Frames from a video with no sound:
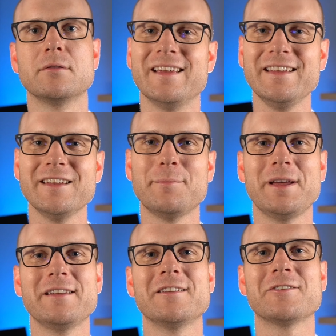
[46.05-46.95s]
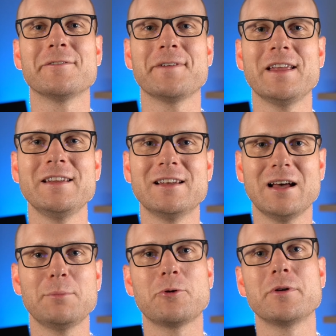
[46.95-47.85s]
independent of any
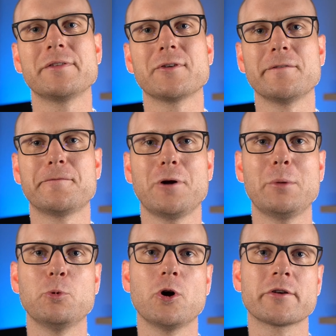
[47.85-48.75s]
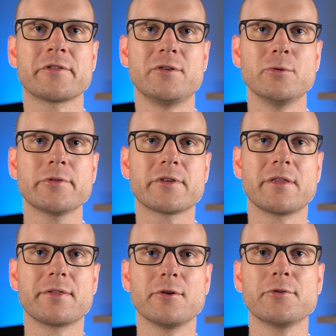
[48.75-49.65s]
libraries or frameworks used
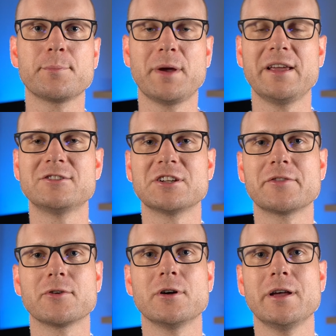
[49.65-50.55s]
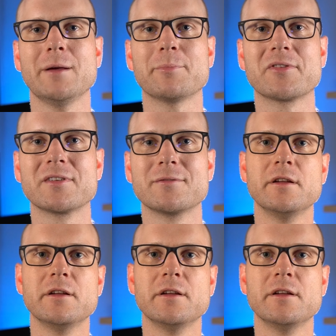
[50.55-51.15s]
in those pages or apps.